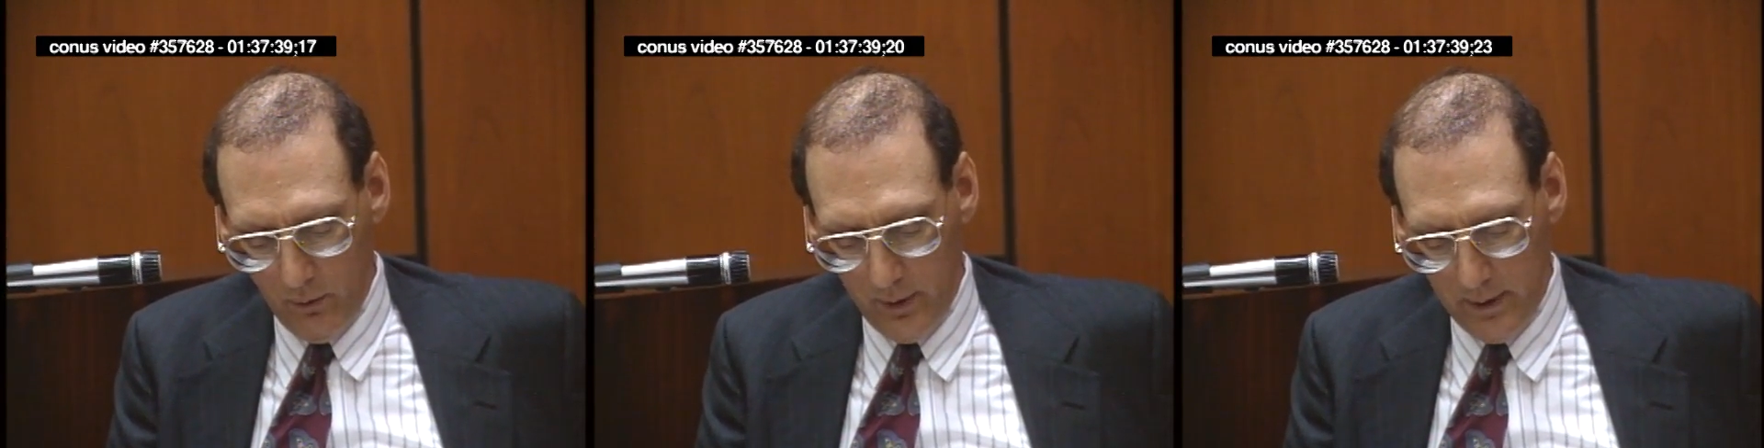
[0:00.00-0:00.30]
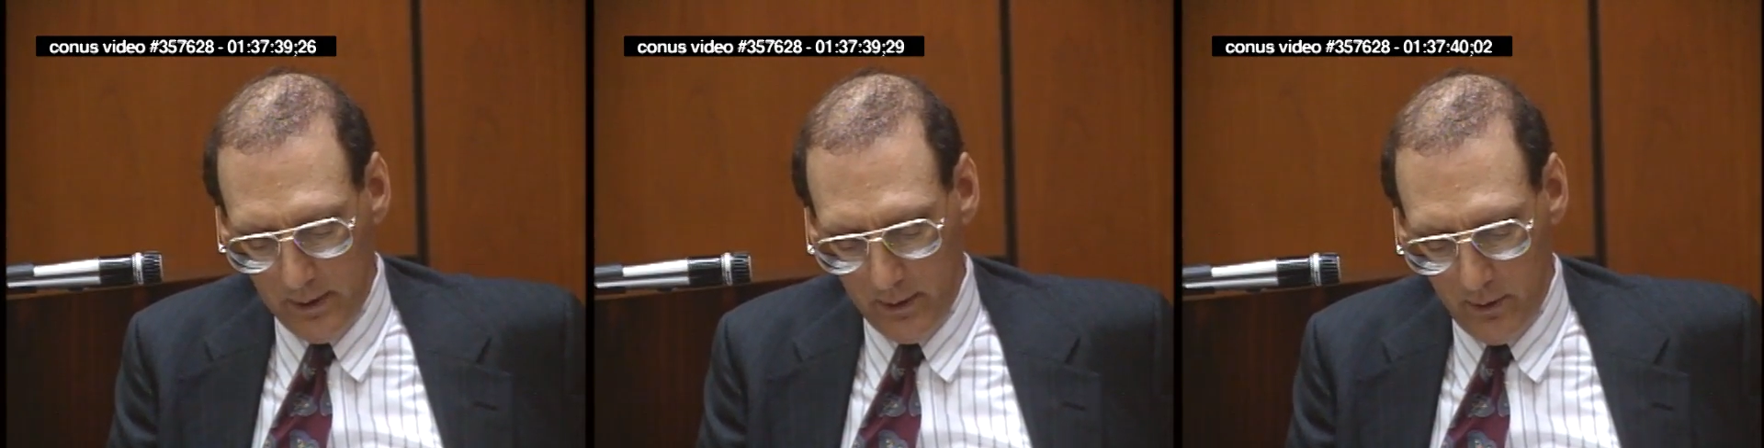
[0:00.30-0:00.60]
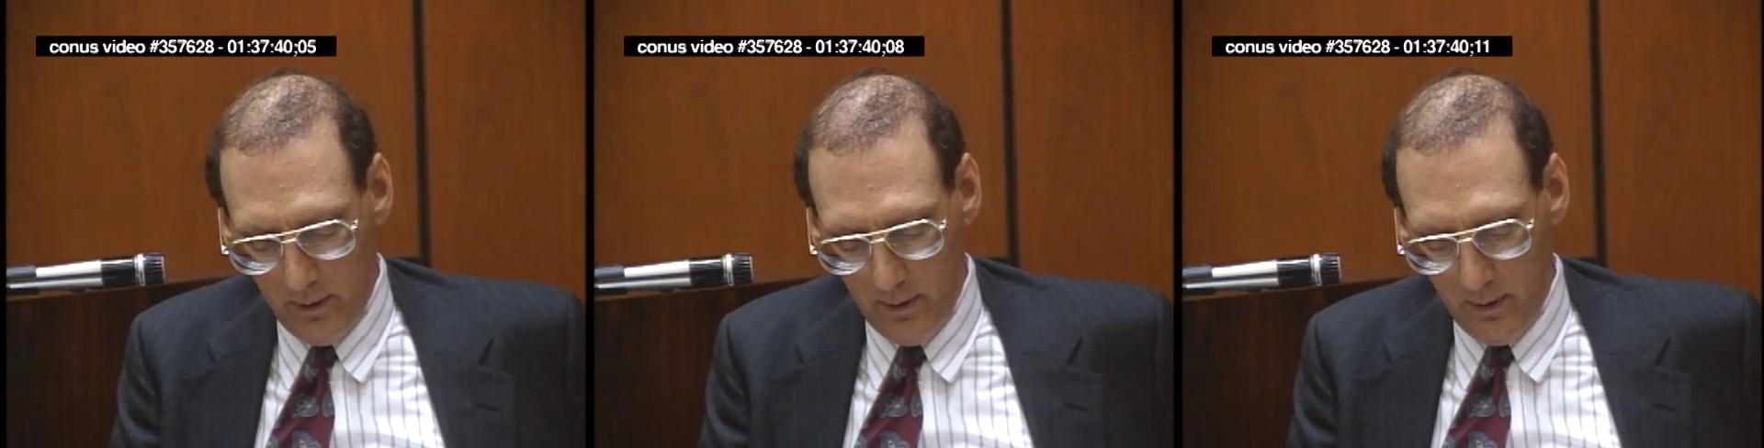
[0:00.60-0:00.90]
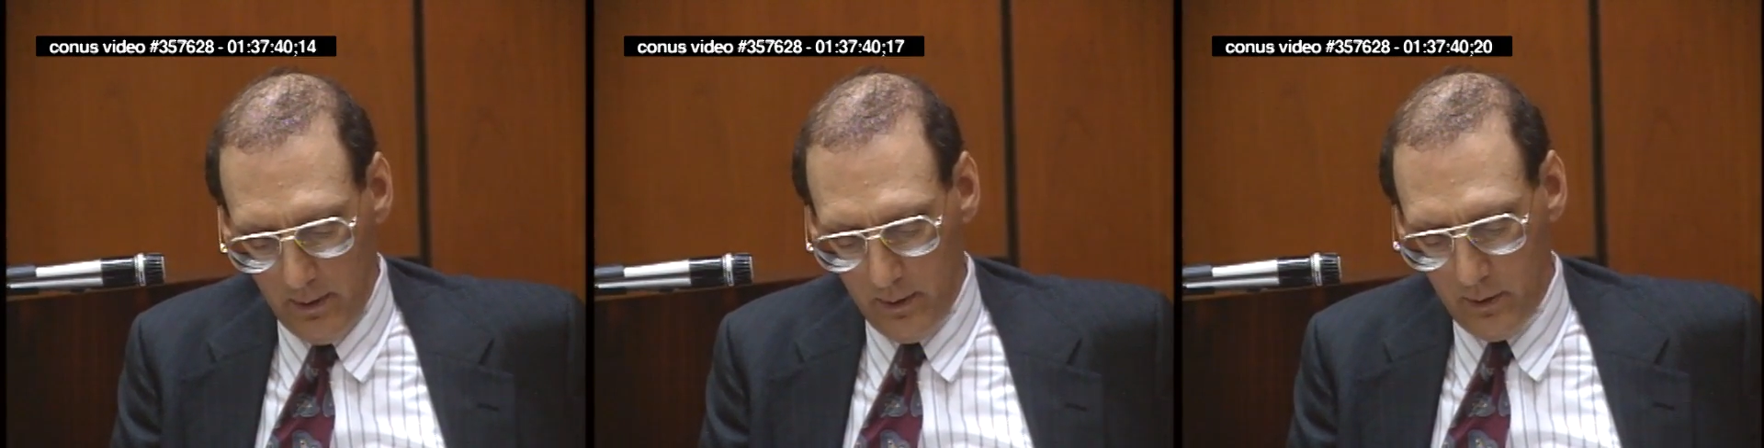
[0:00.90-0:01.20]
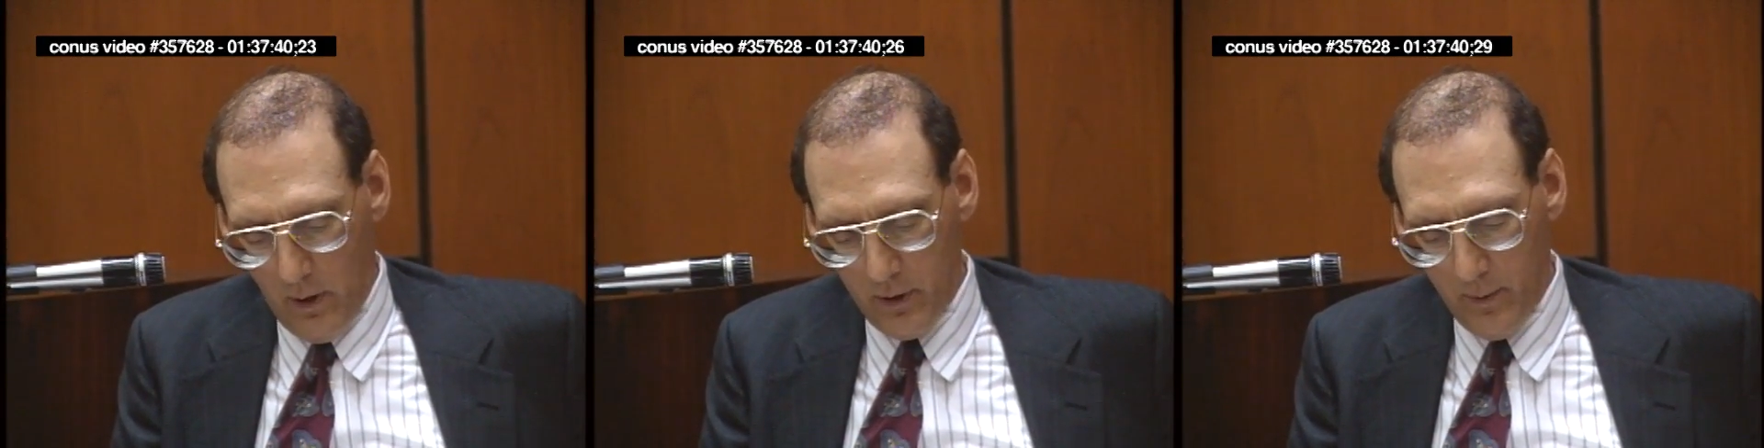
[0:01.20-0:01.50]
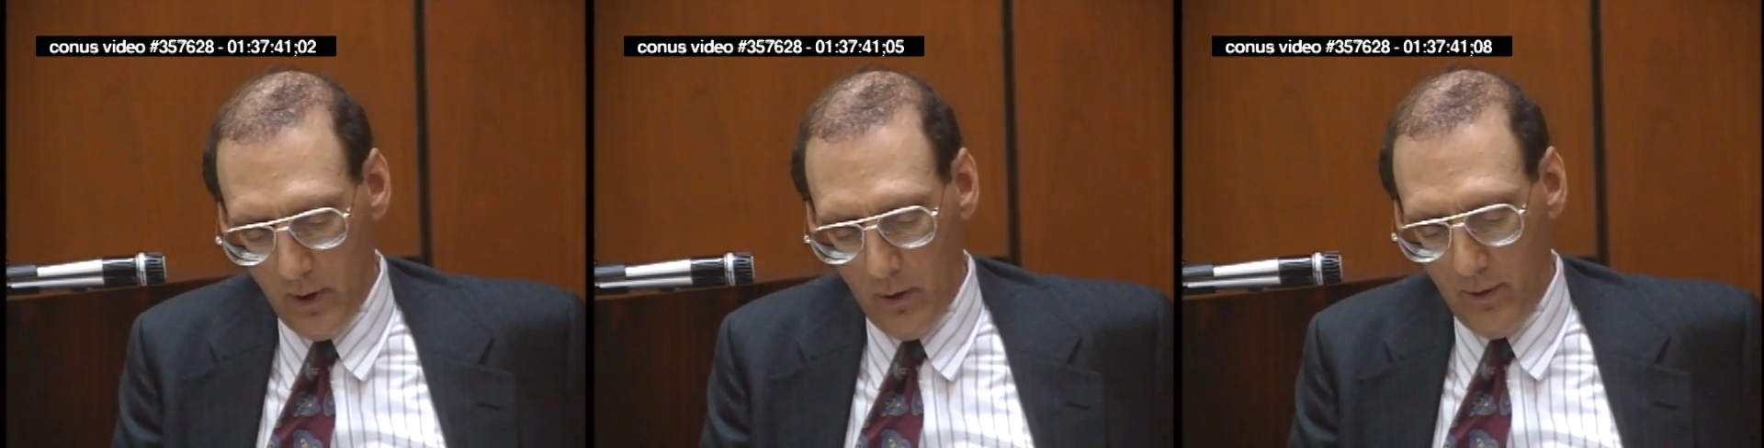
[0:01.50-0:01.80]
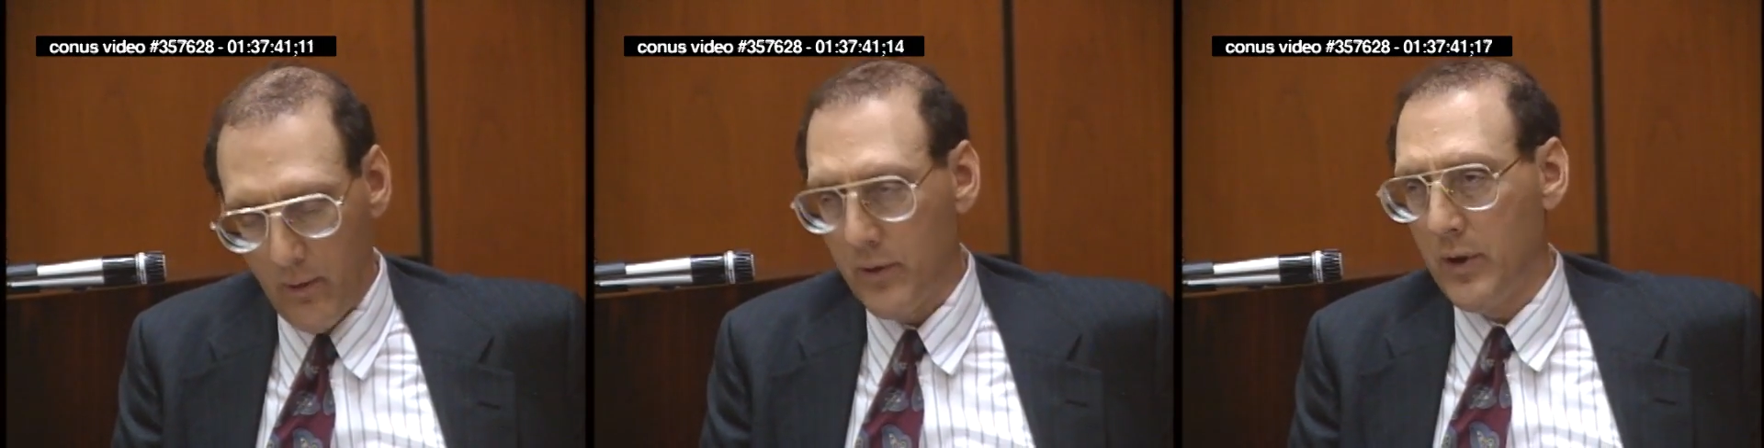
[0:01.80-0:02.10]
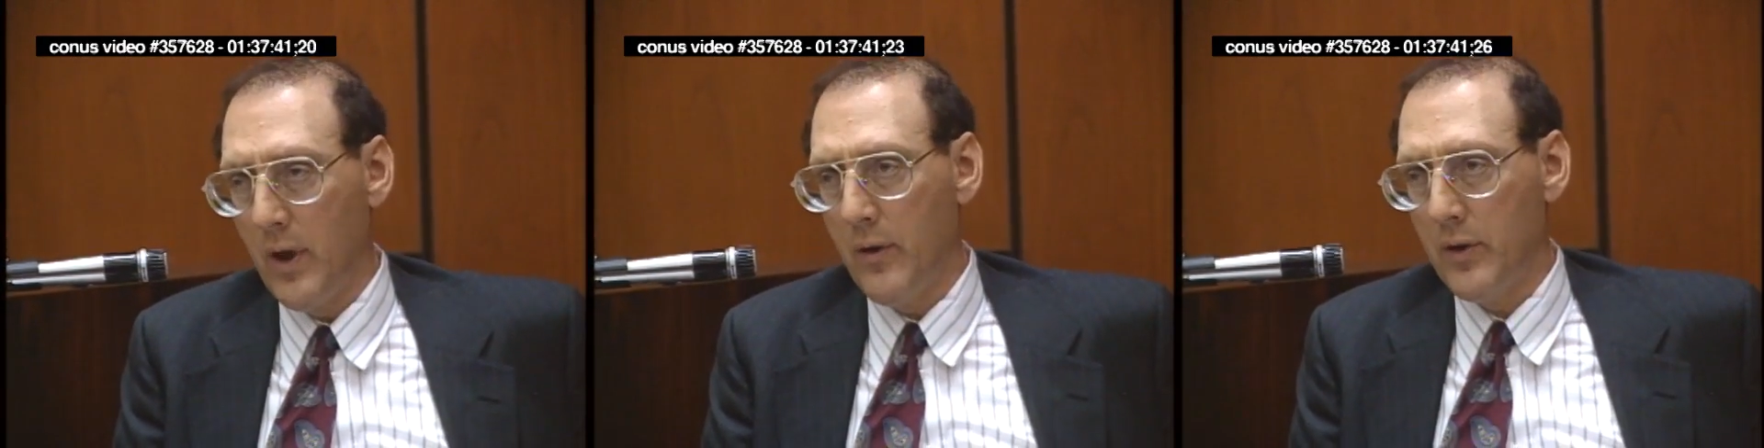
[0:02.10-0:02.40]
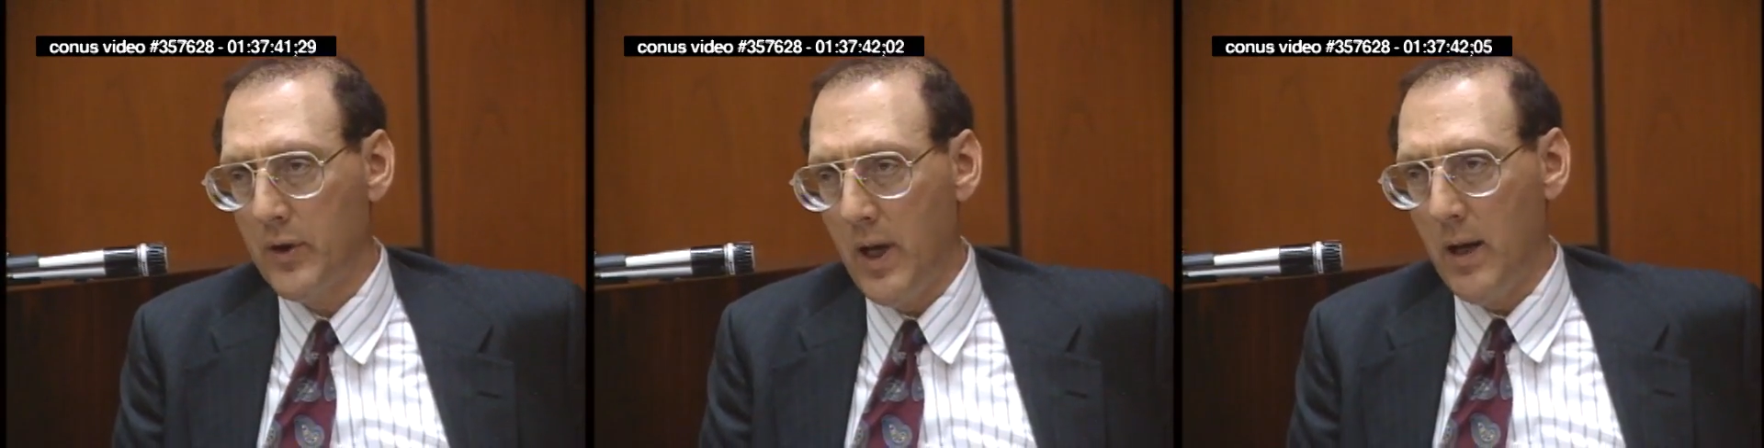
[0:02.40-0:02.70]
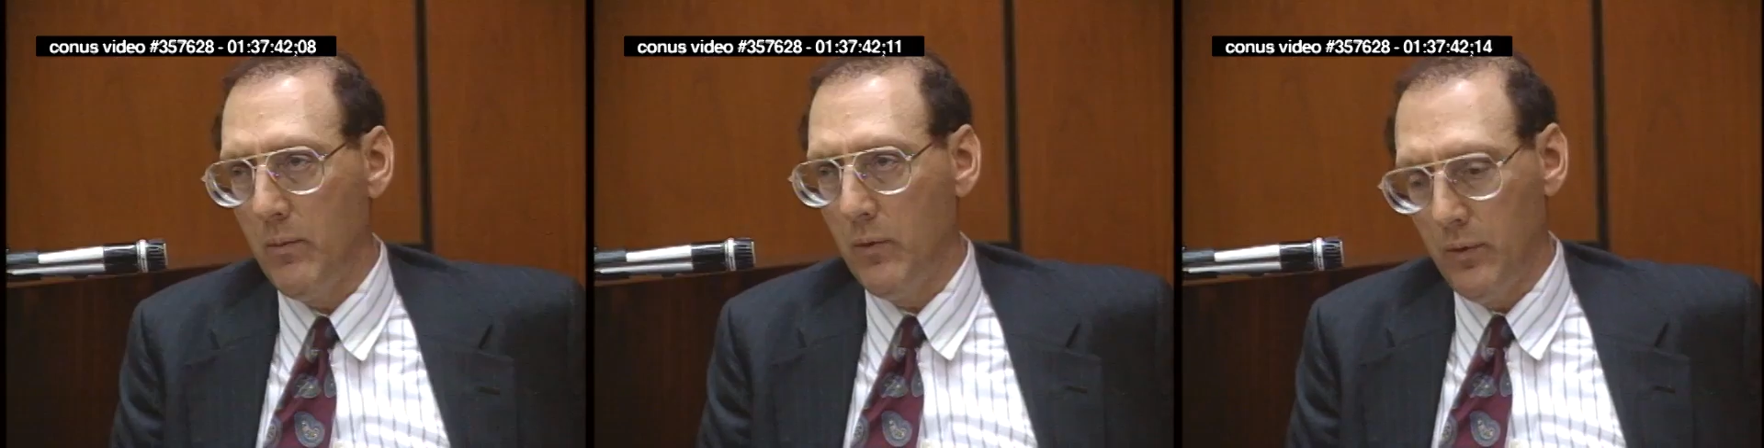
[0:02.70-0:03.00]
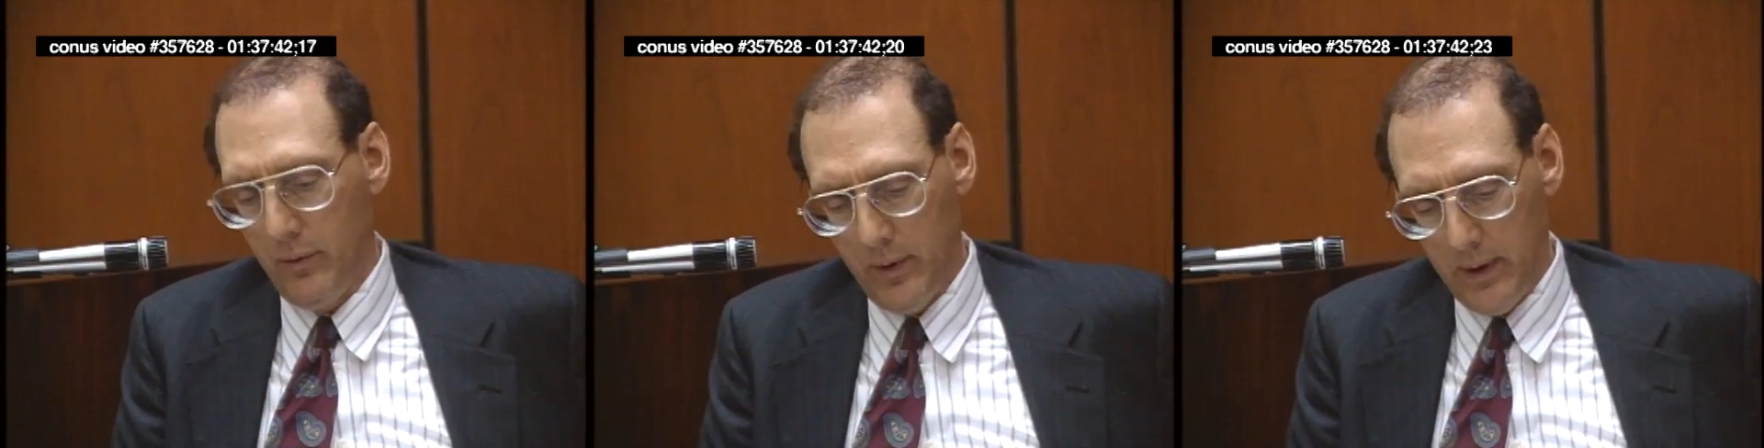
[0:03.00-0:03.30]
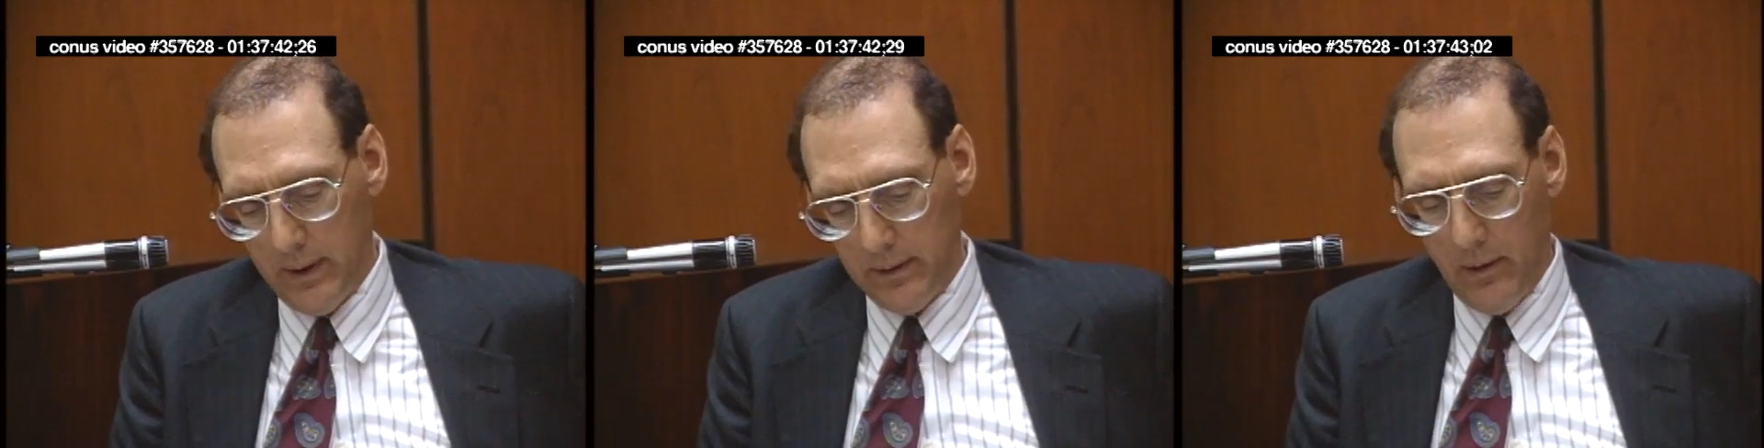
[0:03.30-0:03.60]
It should also be noted there was another stab wound